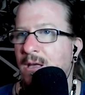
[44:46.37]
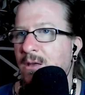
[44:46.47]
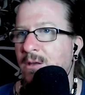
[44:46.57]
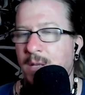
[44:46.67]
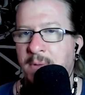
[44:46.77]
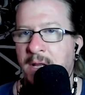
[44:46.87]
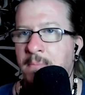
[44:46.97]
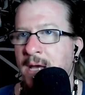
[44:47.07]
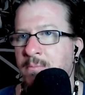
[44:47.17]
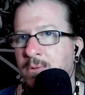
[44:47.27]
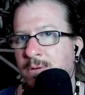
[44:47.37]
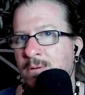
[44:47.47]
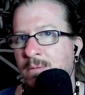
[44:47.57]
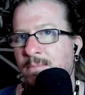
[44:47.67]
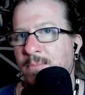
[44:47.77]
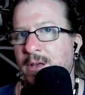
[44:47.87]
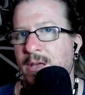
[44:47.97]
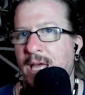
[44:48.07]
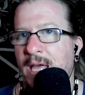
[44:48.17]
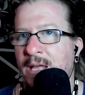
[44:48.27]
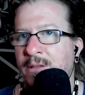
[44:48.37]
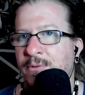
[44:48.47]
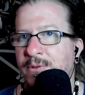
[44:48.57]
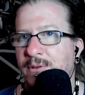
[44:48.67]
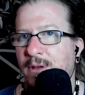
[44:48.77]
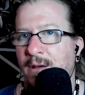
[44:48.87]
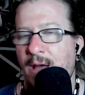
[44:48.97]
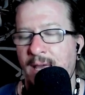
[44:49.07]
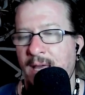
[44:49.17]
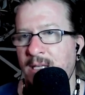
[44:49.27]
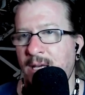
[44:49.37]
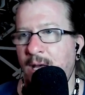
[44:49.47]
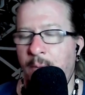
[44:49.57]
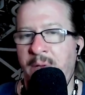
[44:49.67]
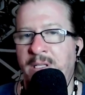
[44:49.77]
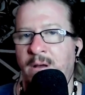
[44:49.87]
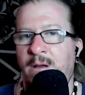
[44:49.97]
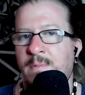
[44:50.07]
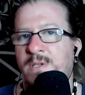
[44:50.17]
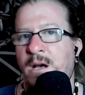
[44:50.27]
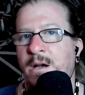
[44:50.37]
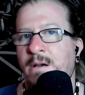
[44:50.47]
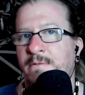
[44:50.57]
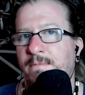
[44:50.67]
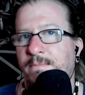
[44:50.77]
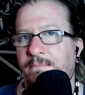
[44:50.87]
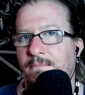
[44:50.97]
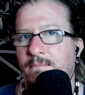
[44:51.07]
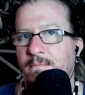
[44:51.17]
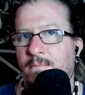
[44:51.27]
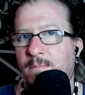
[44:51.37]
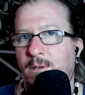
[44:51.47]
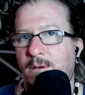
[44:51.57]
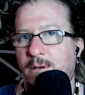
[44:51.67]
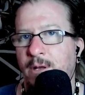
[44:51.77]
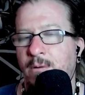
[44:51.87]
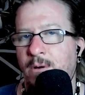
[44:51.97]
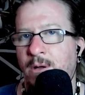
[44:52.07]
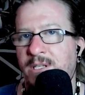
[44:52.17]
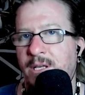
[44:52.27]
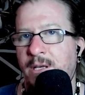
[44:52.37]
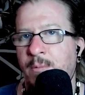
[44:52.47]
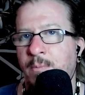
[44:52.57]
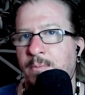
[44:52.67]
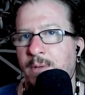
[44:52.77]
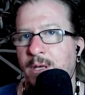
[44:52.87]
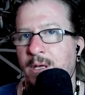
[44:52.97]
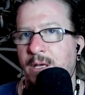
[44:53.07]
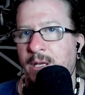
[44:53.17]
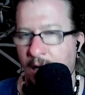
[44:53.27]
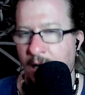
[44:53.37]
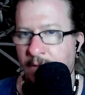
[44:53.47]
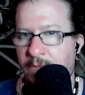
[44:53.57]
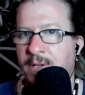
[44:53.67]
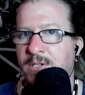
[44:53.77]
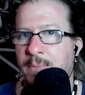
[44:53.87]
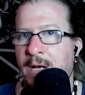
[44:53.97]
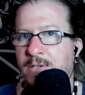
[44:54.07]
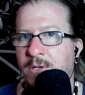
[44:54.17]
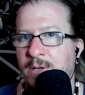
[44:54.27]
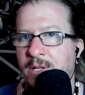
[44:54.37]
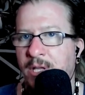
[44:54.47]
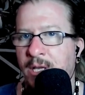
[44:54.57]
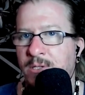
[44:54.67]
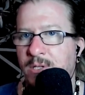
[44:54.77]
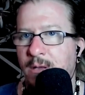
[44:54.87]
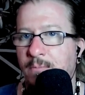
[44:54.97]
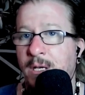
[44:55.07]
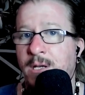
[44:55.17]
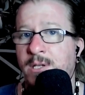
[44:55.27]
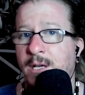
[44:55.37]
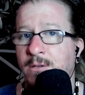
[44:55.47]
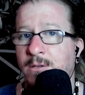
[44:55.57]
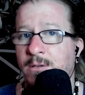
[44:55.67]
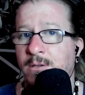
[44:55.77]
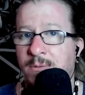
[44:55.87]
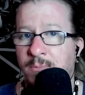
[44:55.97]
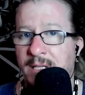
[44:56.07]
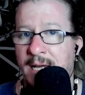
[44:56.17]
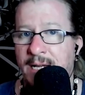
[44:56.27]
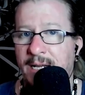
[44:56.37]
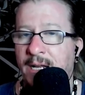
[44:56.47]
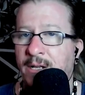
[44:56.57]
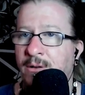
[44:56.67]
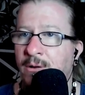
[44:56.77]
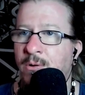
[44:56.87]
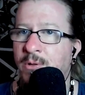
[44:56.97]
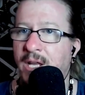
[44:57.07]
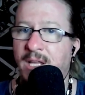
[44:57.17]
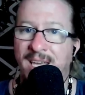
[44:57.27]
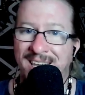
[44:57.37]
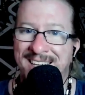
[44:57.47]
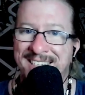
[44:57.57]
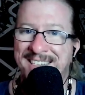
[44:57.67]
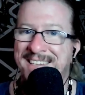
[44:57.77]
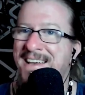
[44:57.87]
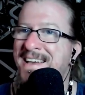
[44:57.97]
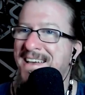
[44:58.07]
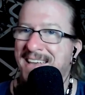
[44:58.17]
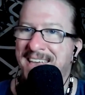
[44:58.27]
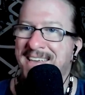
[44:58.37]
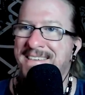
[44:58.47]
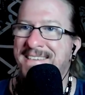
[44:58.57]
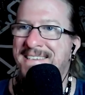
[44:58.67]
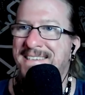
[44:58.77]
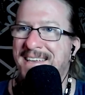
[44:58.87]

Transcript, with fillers: you could be in a bad mood, and I, I can't tell you how many times I've, you know, gone to him in confidence about certain things because I can trust him with that, and I know that he's he's